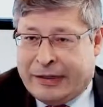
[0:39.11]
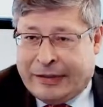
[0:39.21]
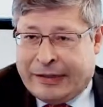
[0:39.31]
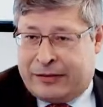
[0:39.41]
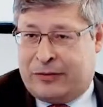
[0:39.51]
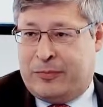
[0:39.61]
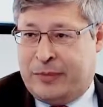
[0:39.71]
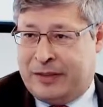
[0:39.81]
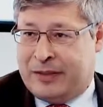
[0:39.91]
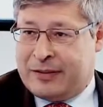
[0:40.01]
It doesn't
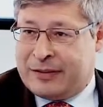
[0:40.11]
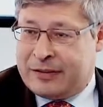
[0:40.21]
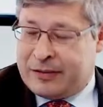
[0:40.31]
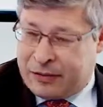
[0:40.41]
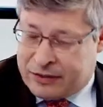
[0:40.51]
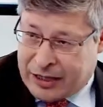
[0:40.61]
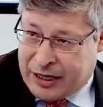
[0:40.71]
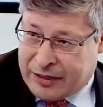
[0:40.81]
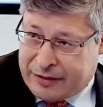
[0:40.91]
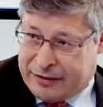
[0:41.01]
mean a
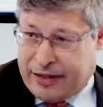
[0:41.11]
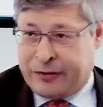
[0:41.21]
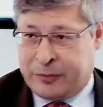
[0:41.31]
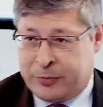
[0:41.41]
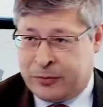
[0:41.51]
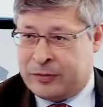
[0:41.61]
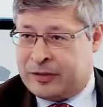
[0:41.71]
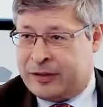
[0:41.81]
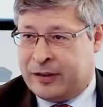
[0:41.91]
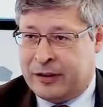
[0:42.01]
Chinese export,
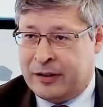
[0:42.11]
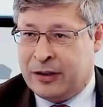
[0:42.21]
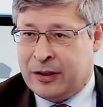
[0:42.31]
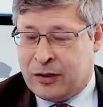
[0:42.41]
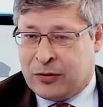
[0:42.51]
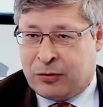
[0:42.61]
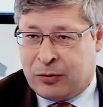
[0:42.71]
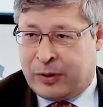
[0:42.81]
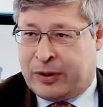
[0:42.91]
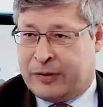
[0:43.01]
CE. So
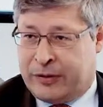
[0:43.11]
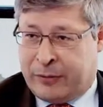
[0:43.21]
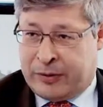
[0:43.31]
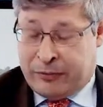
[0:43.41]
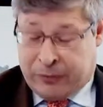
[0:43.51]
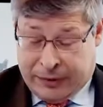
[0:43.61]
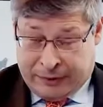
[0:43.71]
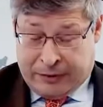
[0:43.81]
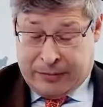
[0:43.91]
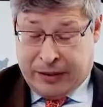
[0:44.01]
what
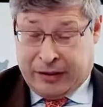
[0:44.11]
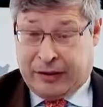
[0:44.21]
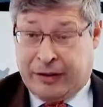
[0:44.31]
does it mean?